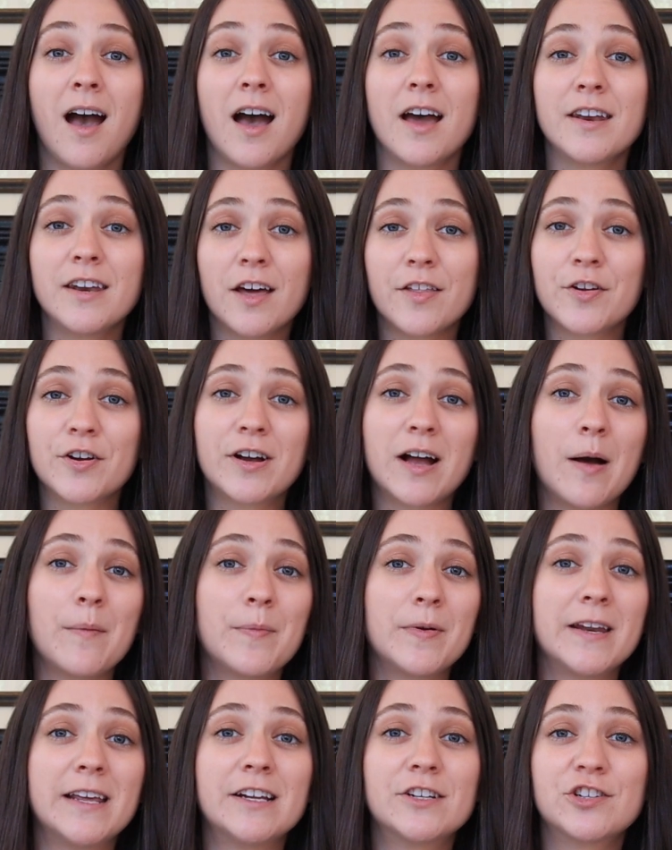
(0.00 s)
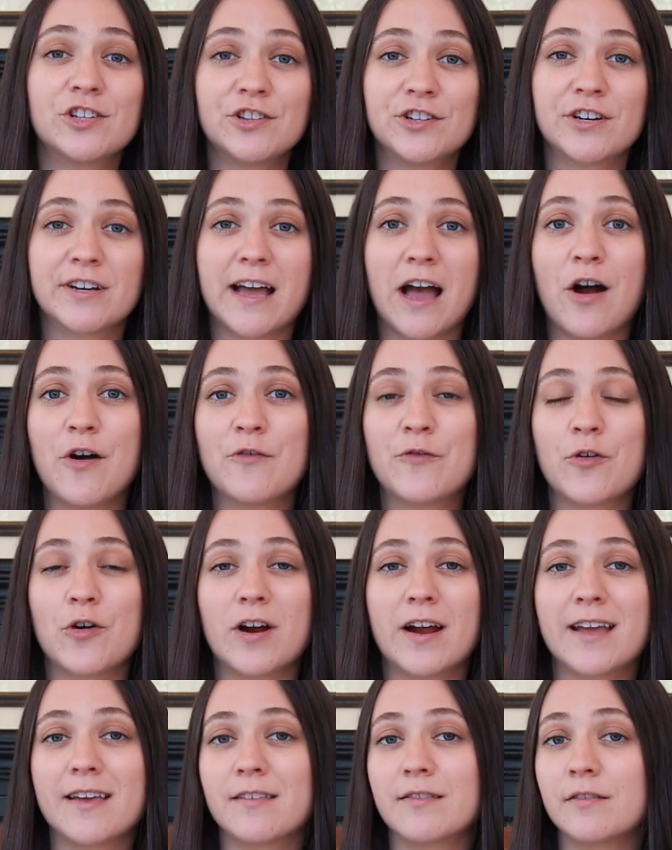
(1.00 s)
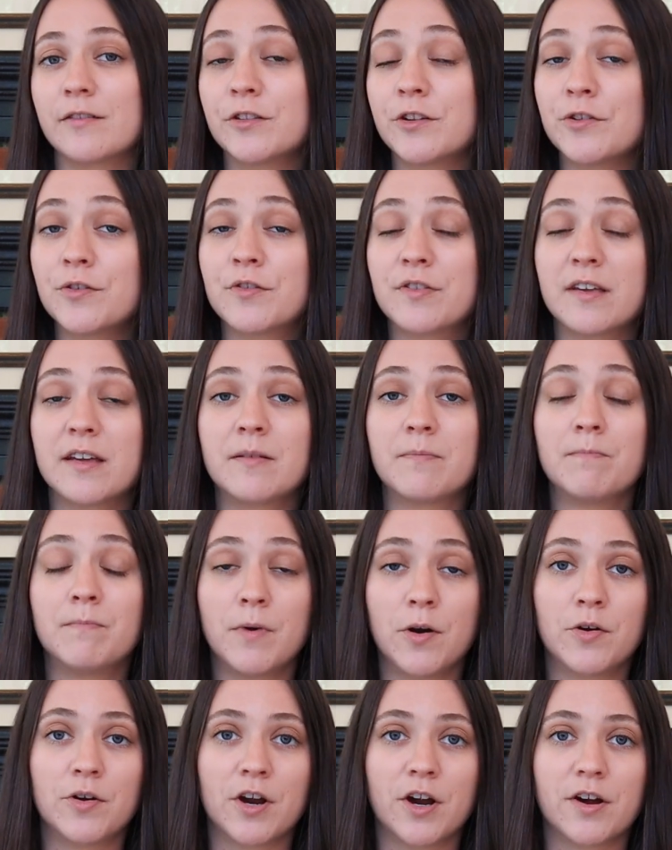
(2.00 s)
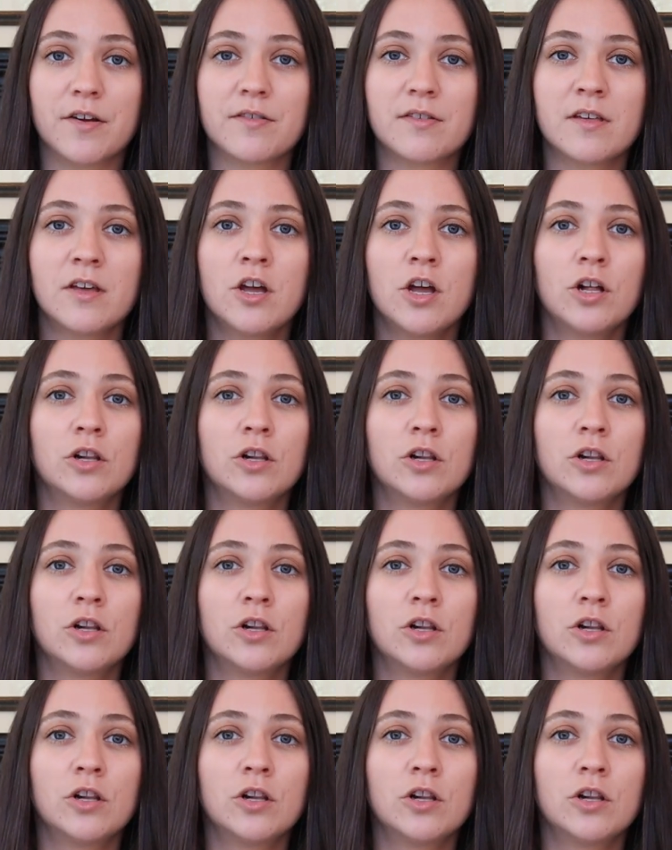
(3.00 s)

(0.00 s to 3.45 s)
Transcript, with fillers: Another company to look out for is Lucid Motors.